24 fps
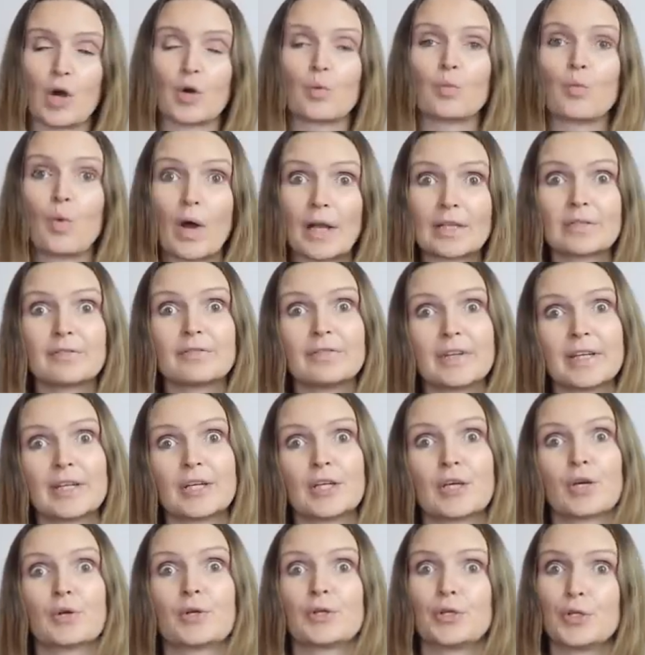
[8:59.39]
on what
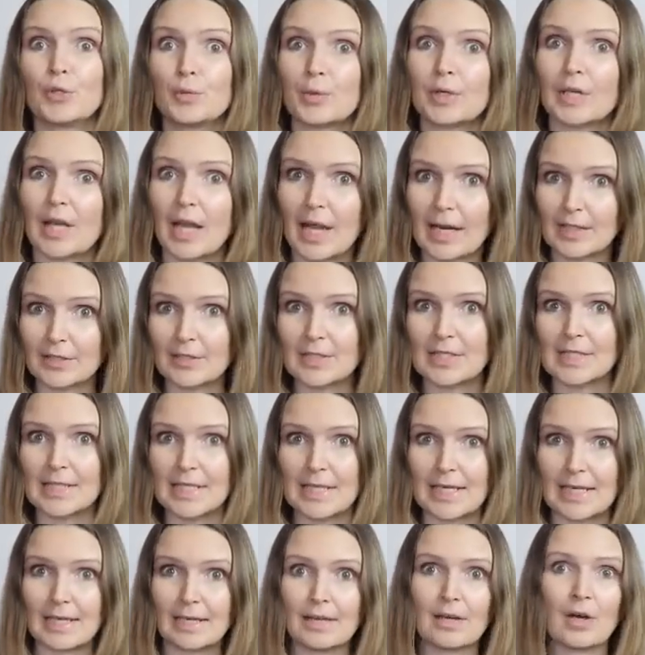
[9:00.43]
video you would like to
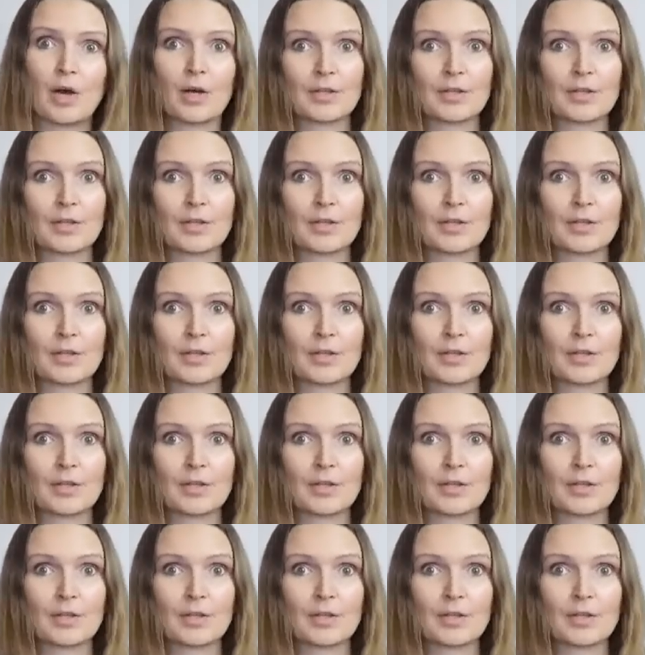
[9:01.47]
see